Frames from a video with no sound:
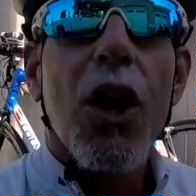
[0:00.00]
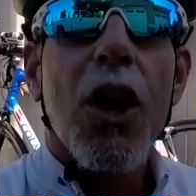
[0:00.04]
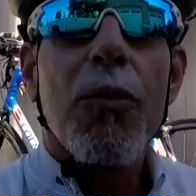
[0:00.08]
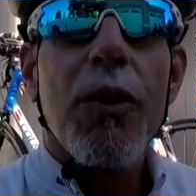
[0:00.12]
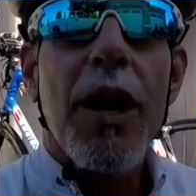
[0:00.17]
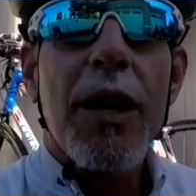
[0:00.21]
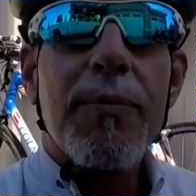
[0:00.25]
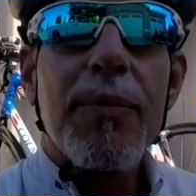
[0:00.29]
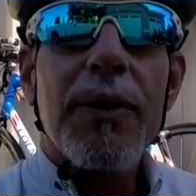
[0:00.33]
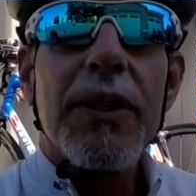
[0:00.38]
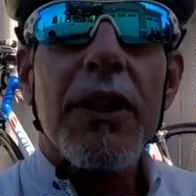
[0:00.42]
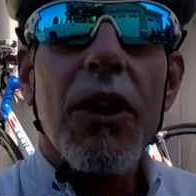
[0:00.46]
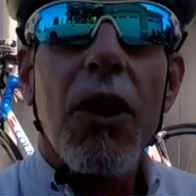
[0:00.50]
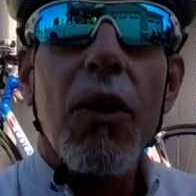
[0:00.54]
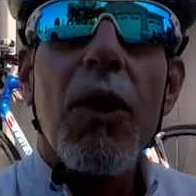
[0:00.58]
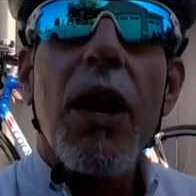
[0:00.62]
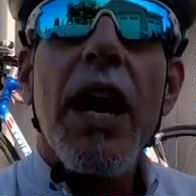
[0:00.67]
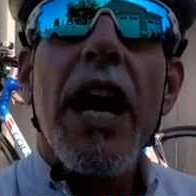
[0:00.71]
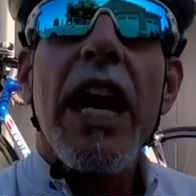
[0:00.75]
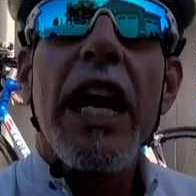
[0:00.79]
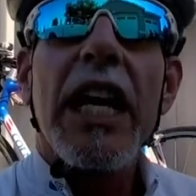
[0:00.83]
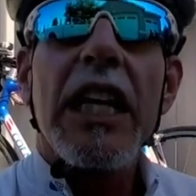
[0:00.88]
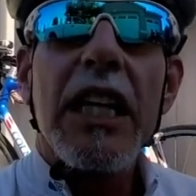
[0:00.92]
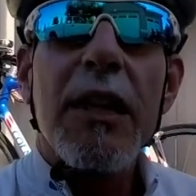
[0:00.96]
Write below
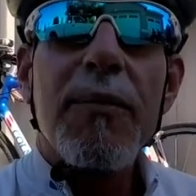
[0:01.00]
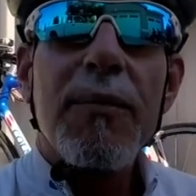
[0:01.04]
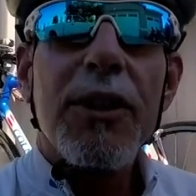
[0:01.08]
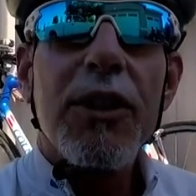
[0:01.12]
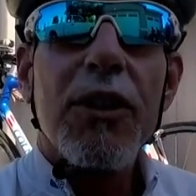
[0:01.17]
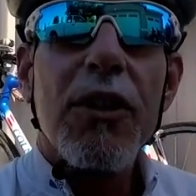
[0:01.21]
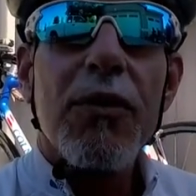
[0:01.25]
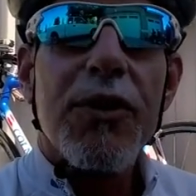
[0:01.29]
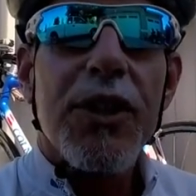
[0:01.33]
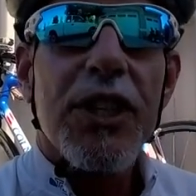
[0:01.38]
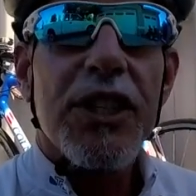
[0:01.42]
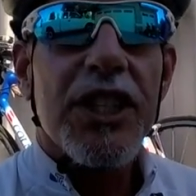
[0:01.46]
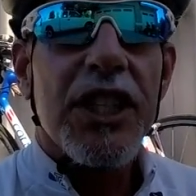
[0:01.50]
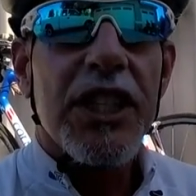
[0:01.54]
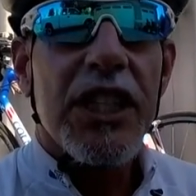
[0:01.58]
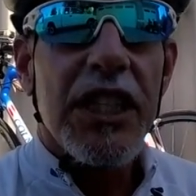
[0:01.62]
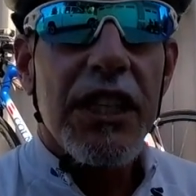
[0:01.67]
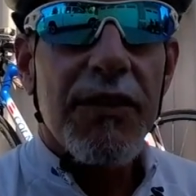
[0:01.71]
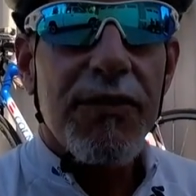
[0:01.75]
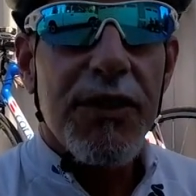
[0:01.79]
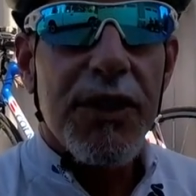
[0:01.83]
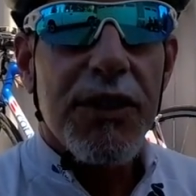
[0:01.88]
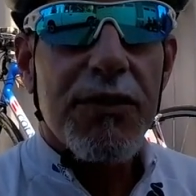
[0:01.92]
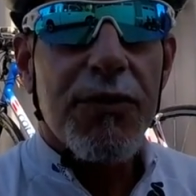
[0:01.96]
and let me know if there's a
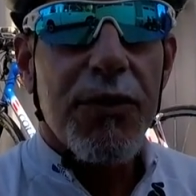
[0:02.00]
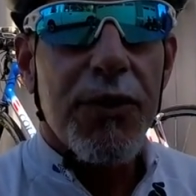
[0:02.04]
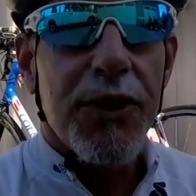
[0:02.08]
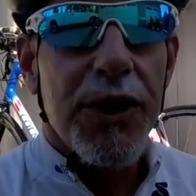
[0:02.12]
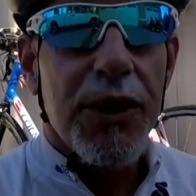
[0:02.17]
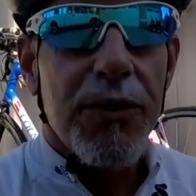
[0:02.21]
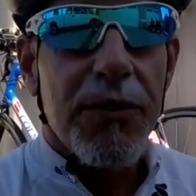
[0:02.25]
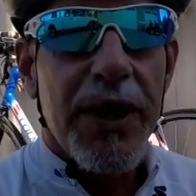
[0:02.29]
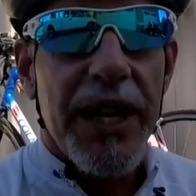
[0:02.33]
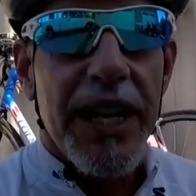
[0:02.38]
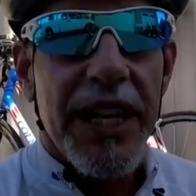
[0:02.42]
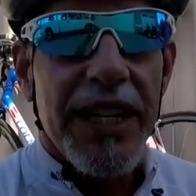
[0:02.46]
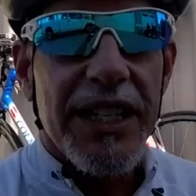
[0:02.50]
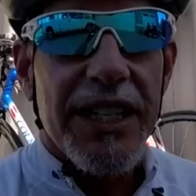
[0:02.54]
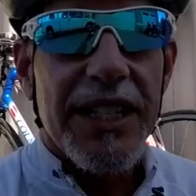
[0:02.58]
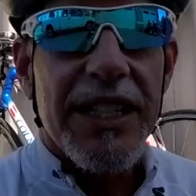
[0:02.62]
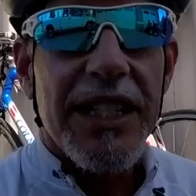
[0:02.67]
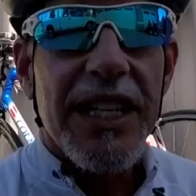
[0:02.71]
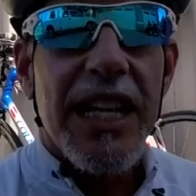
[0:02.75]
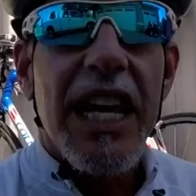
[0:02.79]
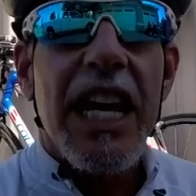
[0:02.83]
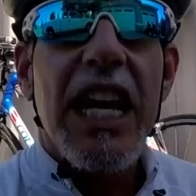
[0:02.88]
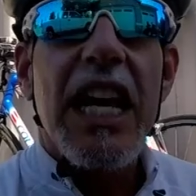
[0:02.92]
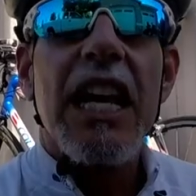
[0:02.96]
difference for your
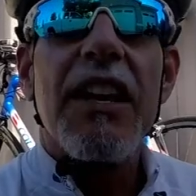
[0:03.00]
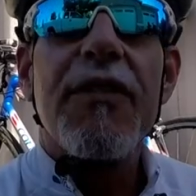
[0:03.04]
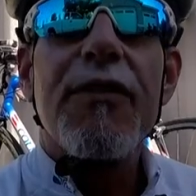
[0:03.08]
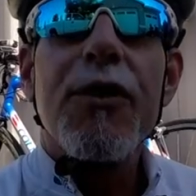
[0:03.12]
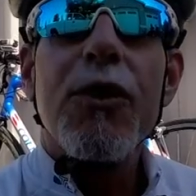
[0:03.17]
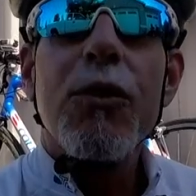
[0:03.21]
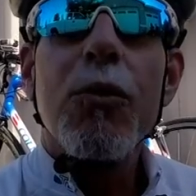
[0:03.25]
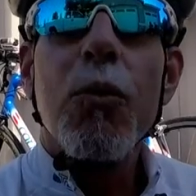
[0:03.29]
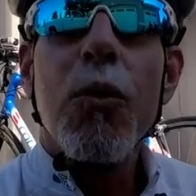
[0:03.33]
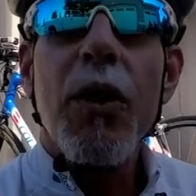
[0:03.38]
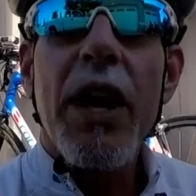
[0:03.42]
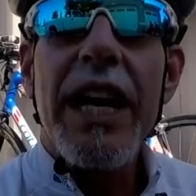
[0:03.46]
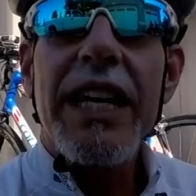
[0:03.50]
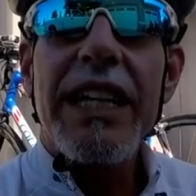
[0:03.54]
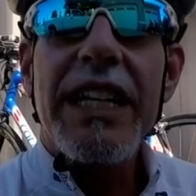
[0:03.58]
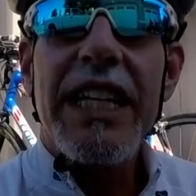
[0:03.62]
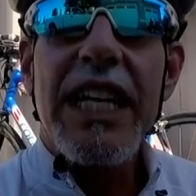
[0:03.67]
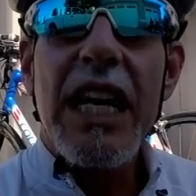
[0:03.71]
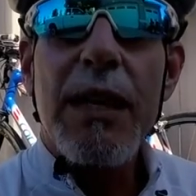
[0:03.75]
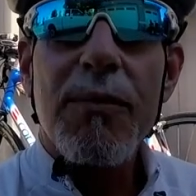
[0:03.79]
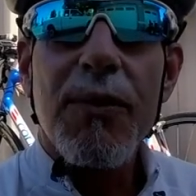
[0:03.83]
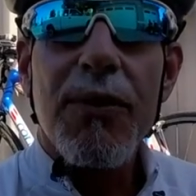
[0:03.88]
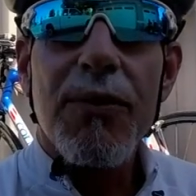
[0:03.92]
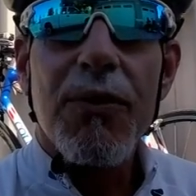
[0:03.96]
race if you ride the
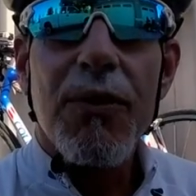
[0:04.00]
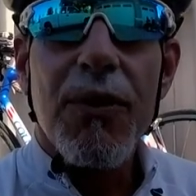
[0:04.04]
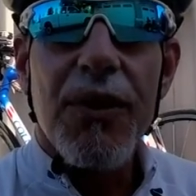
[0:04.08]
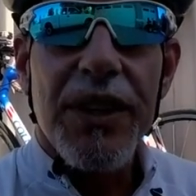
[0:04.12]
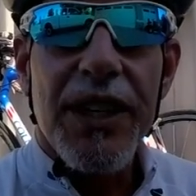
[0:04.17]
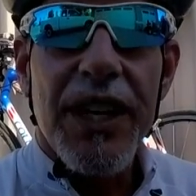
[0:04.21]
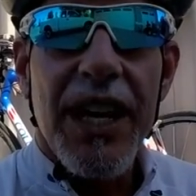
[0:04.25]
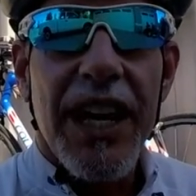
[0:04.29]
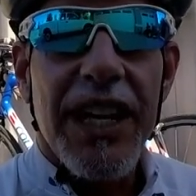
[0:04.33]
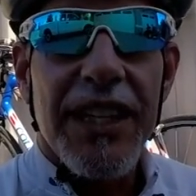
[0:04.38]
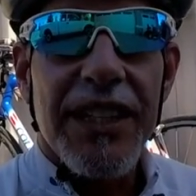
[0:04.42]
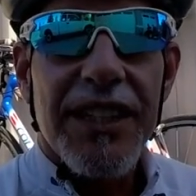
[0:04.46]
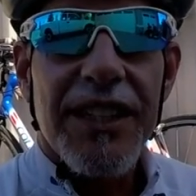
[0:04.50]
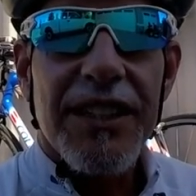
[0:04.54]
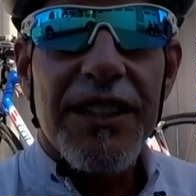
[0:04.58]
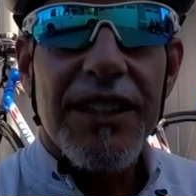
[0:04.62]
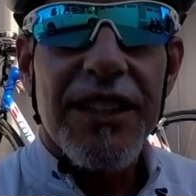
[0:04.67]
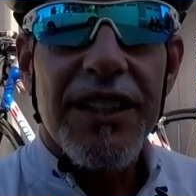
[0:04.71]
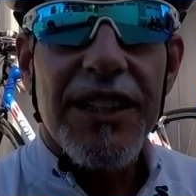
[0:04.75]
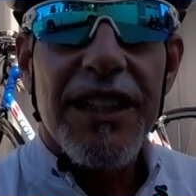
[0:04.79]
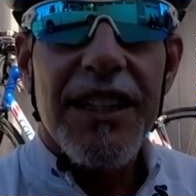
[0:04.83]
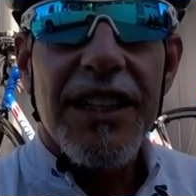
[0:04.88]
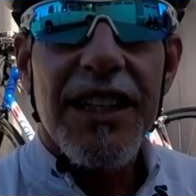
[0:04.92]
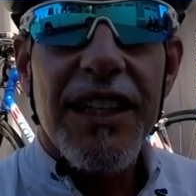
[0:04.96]
day before or not.
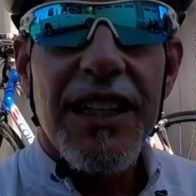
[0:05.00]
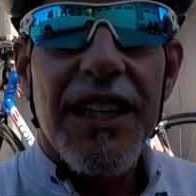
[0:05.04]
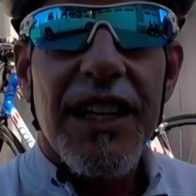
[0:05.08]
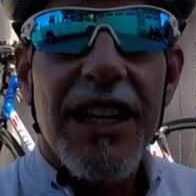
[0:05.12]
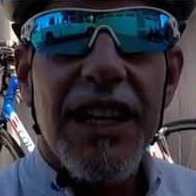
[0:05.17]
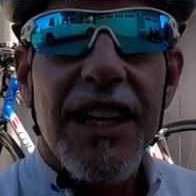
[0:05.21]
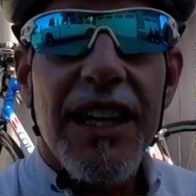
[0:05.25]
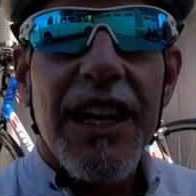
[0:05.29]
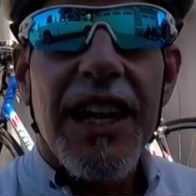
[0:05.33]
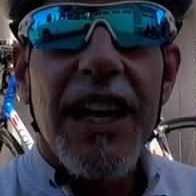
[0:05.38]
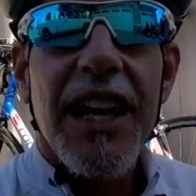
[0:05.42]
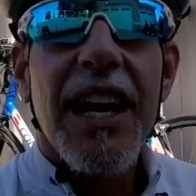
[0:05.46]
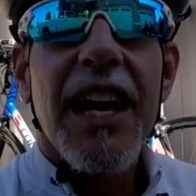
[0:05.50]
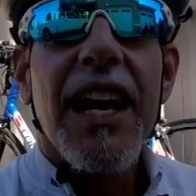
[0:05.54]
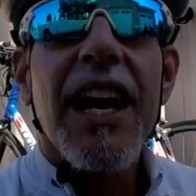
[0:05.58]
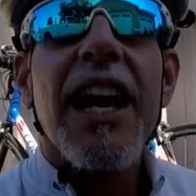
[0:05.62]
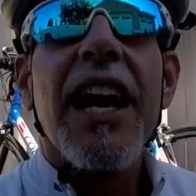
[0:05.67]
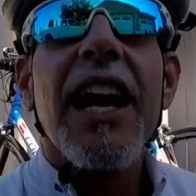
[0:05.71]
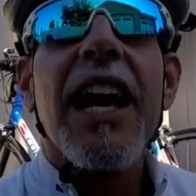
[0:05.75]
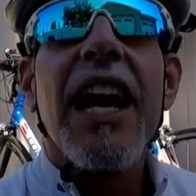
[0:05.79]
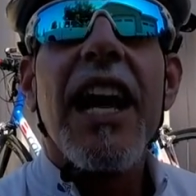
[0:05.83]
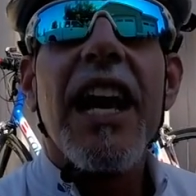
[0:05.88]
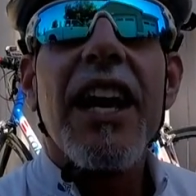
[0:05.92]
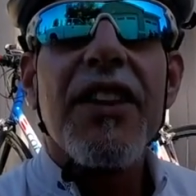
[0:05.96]

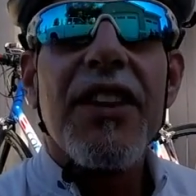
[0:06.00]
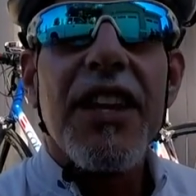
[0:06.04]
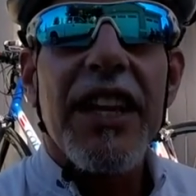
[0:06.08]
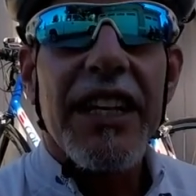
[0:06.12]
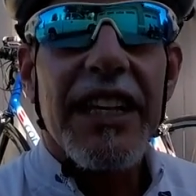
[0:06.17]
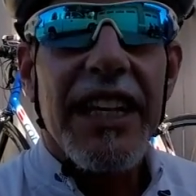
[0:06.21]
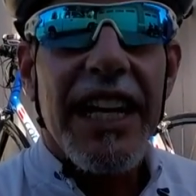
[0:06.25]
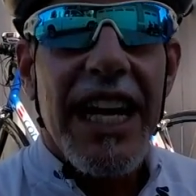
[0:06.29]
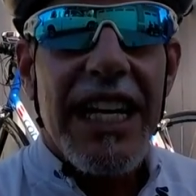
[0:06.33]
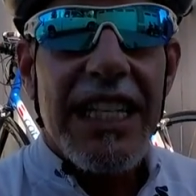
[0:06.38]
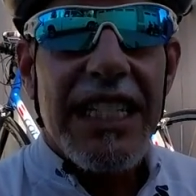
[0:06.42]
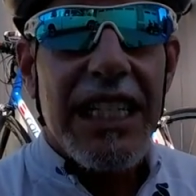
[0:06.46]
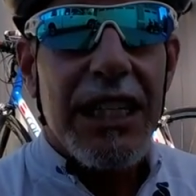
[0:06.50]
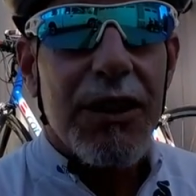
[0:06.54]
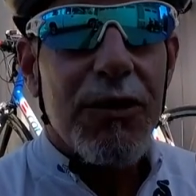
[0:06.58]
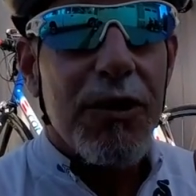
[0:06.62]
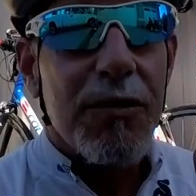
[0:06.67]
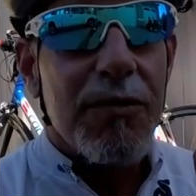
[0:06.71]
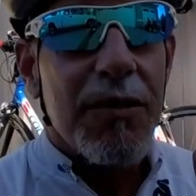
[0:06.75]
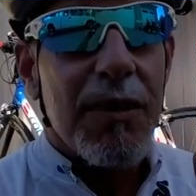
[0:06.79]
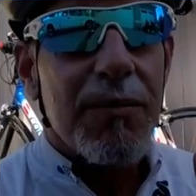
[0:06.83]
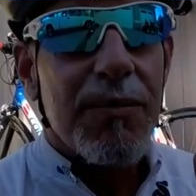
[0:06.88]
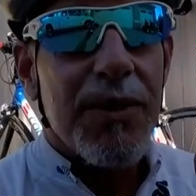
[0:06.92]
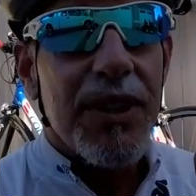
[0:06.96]
And then lastly,
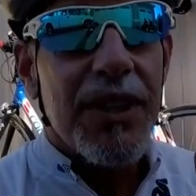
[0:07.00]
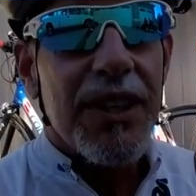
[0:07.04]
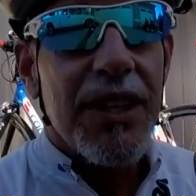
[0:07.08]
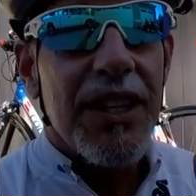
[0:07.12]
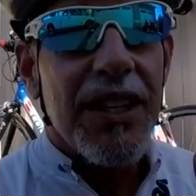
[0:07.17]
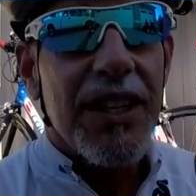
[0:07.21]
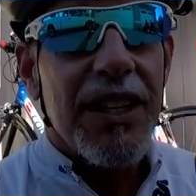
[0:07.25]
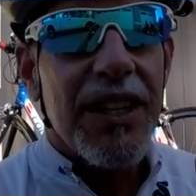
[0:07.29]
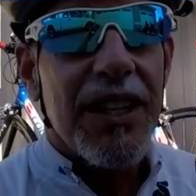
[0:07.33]
remember,